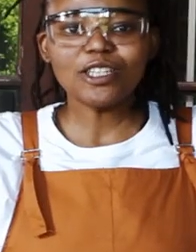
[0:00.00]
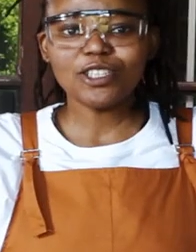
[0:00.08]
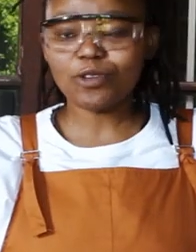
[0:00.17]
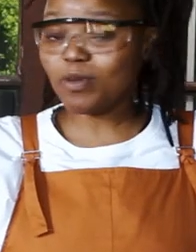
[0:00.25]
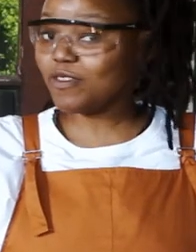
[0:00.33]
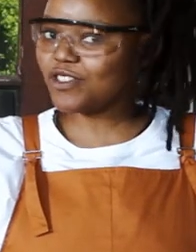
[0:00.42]

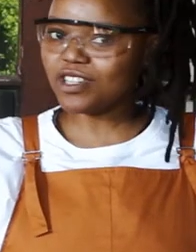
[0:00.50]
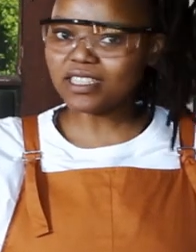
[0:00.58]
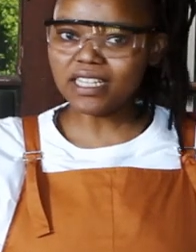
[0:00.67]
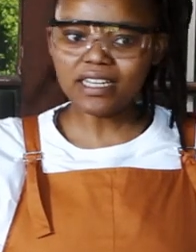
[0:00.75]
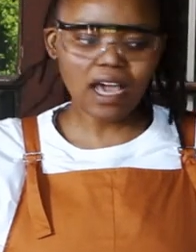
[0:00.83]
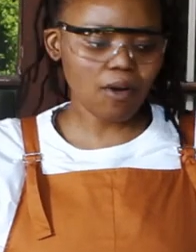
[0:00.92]
So we've drilled
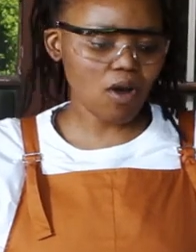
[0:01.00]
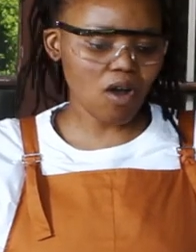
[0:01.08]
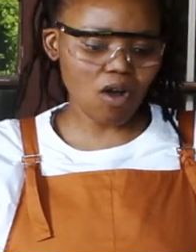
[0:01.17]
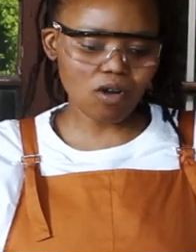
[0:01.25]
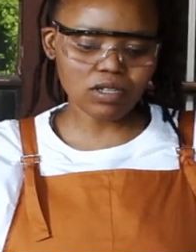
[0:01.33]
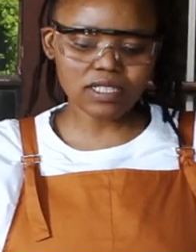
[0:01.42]
in our
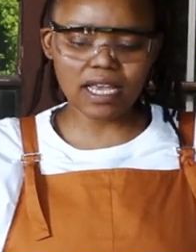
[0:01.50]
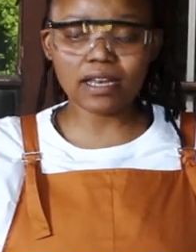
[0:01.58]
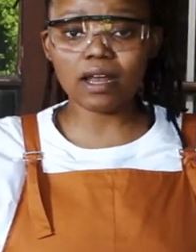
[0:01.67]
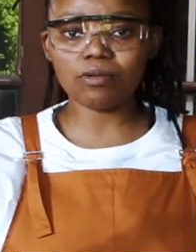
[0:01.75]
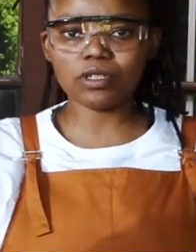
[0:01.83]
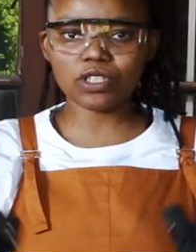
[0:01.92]
holes, and
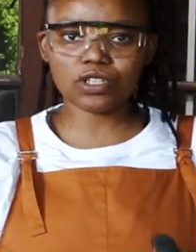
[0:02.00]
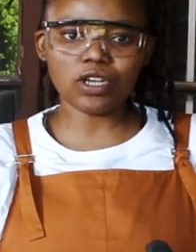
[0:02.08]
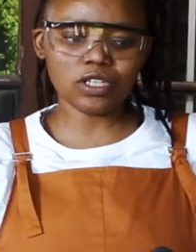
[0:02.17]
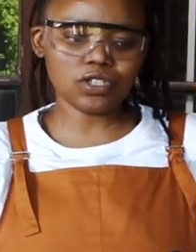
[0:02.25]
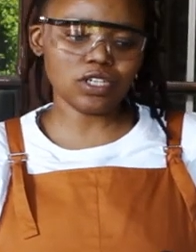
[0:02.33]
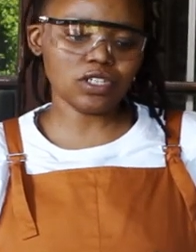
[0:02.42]
now we're just
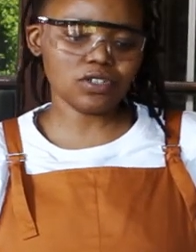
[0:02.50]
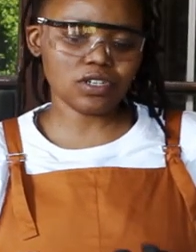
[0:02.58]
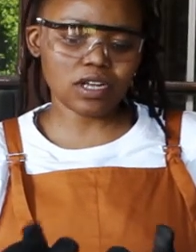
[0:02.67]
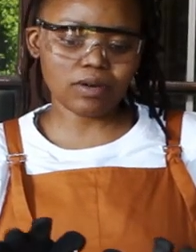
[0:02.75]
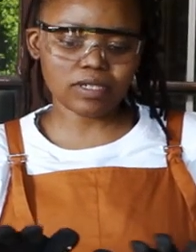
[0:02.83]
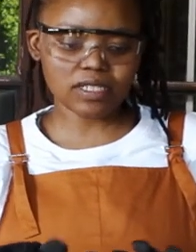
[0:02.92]
going to
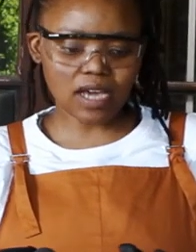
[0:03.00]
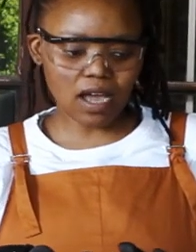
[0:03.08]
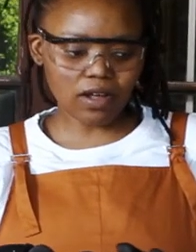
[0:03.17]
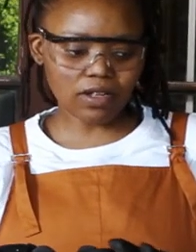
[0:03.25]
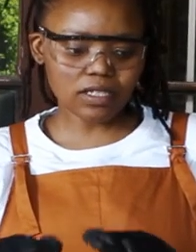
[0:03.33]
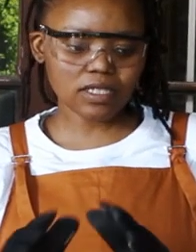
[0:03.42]
insert our
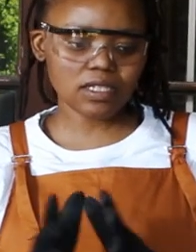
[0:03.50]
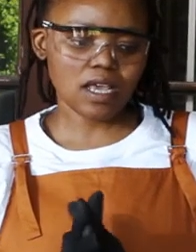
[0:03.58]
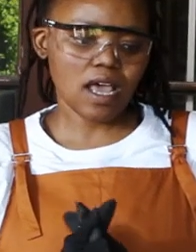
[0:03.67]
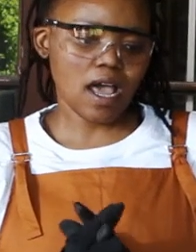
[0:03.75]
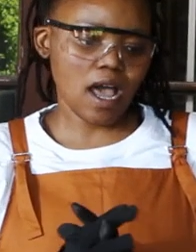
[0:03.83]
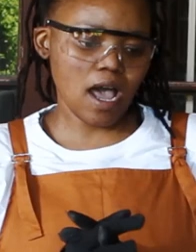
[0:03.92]
dowels,
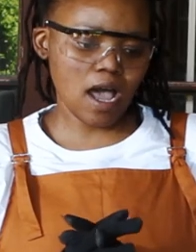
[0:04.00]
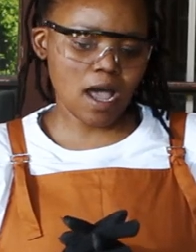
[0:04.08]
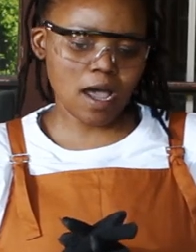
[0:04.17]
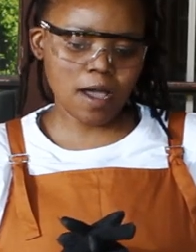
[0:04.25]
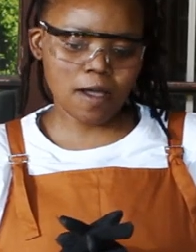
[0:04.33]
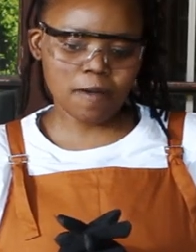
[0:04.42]

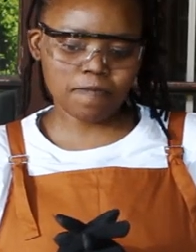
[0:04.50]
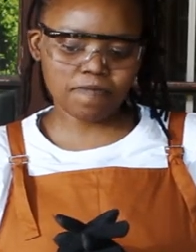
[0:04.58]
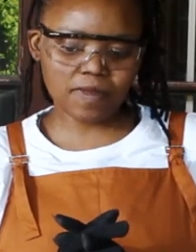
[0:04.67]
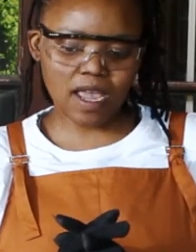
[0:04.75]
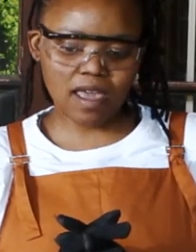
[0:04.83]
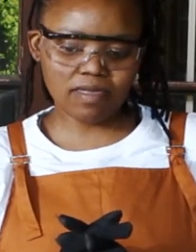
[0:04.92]

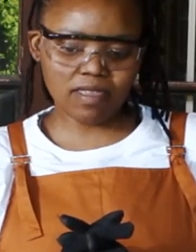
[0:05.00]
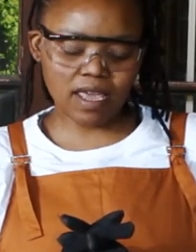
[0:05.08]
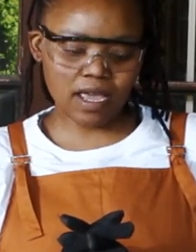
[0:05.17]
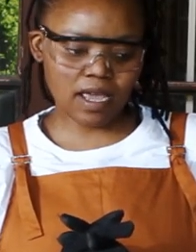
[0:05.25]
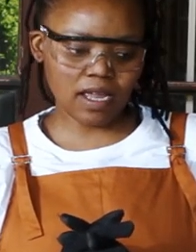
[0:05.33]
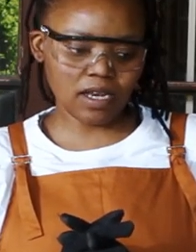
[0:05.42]
and
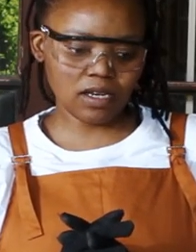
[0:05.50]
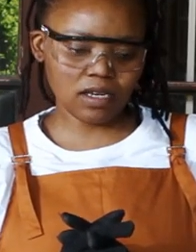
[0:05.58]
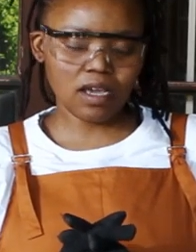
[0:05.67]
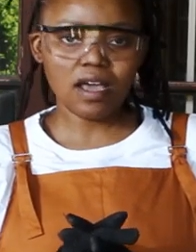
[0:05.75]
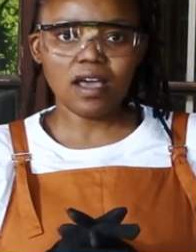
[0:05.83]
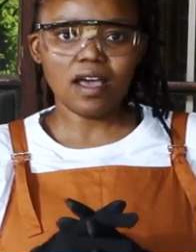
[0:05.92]

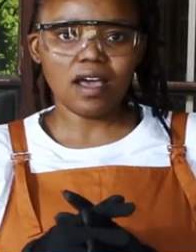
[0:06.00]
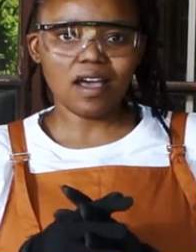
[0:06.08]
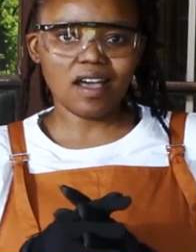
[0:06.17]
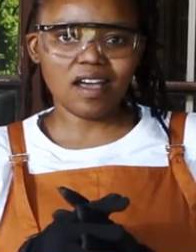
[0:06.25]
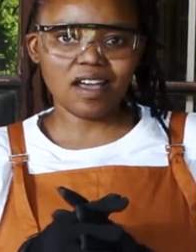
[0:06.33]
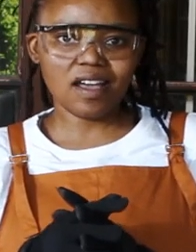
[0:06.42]
then
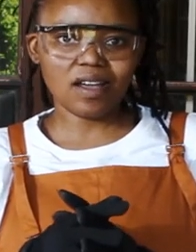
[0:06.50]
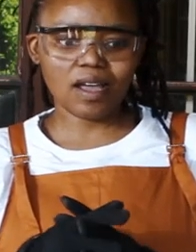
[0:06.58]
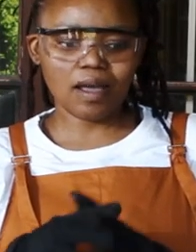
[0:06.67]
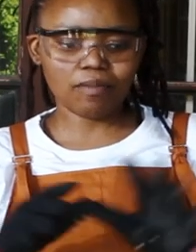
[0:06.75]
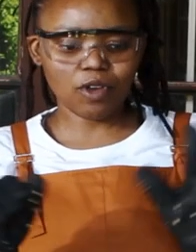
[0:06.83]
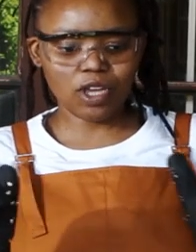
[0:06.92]

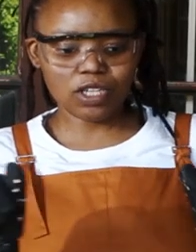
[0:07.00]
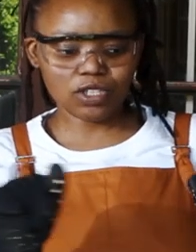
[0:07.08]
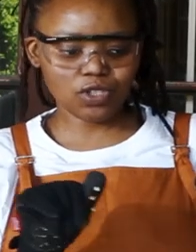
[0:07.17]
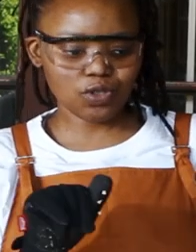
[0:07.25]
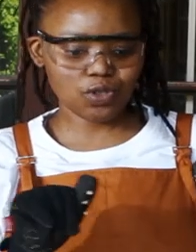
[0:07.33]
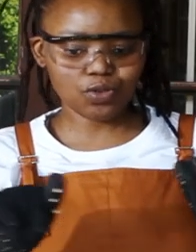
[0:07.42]
I'm going
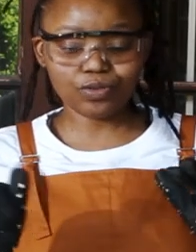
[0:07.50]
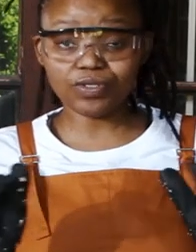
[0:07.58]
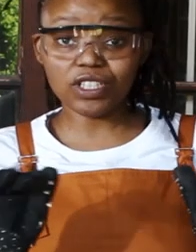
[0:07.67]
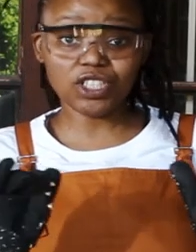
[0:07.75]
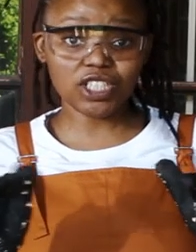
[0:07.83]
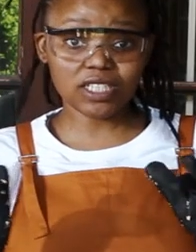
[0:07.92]
to do
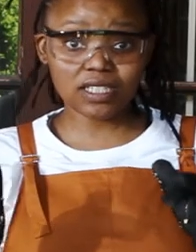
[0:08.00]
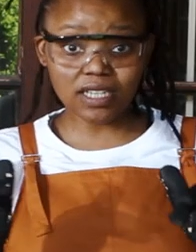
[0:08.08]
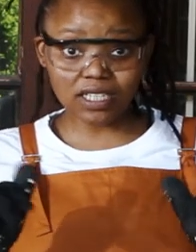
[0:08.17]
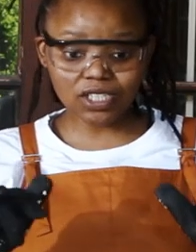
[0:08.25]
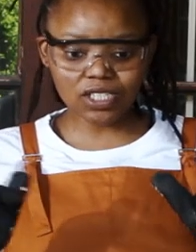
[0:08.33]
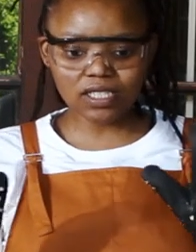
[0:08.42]
finishing
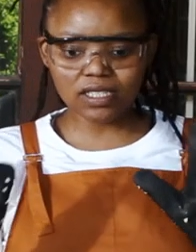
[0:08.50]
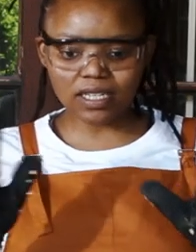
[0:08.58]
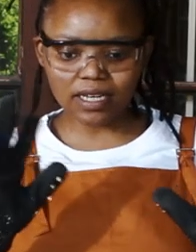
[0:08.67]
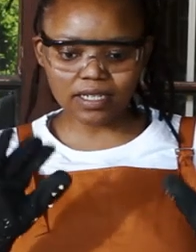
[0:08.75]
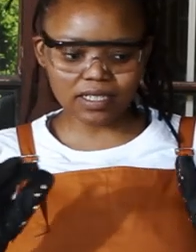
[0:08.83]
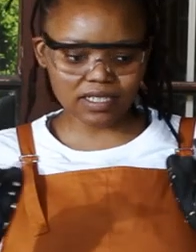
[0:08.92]
touches,
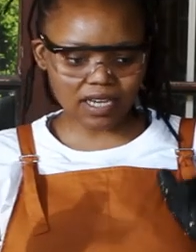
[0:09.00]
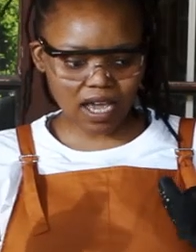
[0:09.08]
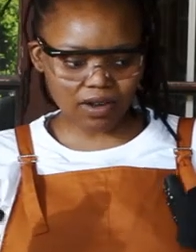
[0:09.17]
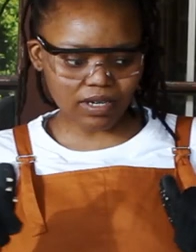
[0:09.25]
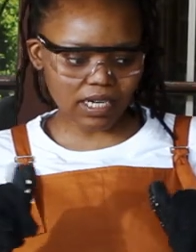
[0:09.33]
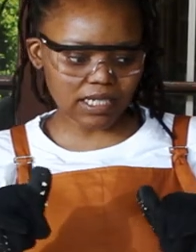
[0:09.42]
sand it
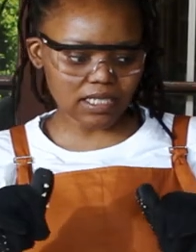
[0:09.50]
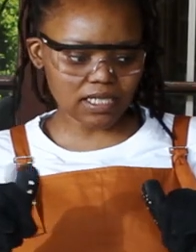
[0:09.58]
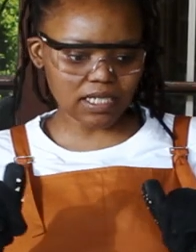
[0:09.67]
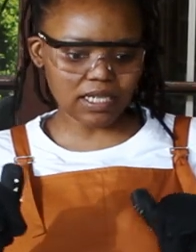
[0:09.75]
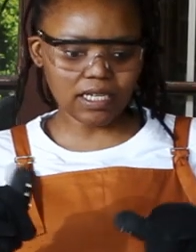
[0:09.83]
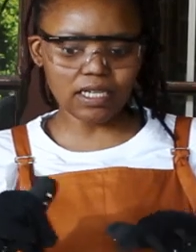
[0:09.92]
down
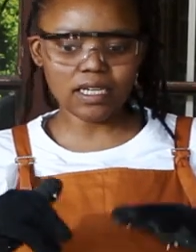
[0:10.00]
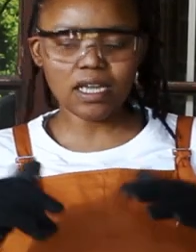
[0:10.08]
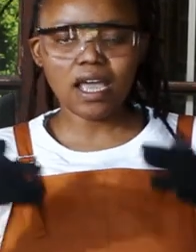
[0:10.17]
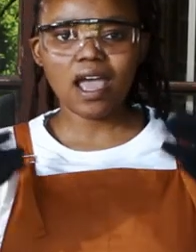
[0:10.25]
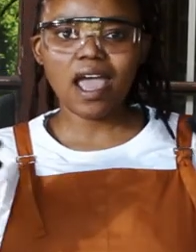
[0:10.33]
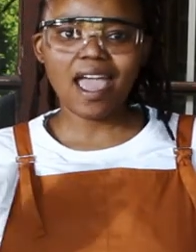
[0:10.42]
nicely,
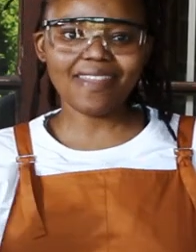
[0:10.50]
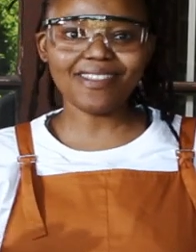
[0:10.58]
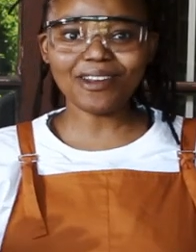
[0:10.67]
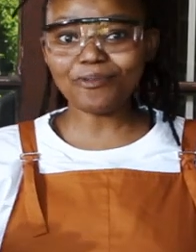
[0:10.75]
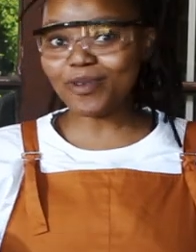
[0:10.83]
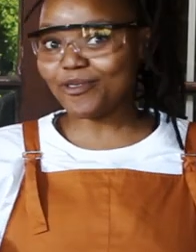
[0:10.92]
and
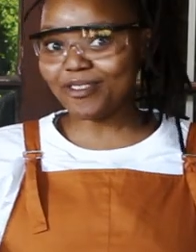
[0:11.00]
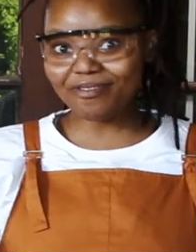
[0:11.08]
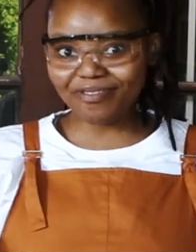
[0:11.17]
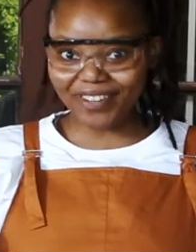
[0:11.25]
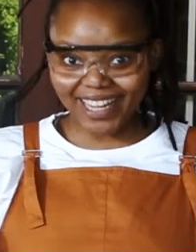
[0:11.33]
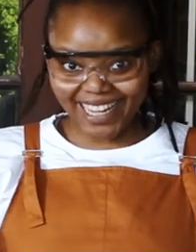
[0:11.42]
then we
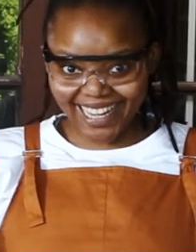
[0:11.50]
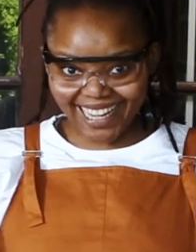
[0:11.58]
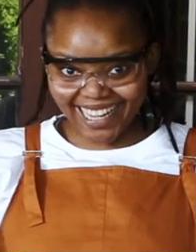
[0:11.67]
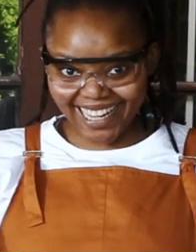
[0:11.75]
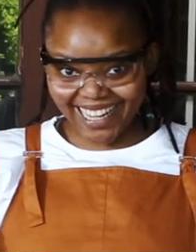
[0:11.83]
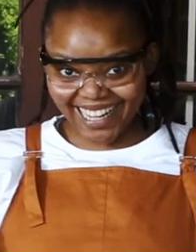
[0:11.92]

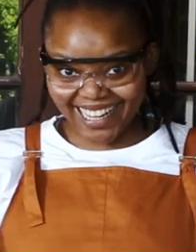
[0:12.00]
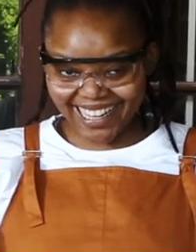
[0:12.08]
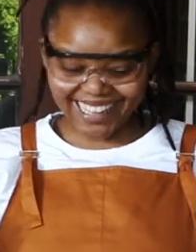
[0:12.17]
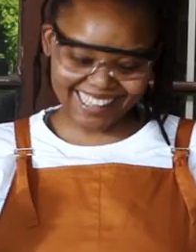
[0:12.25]
reveal.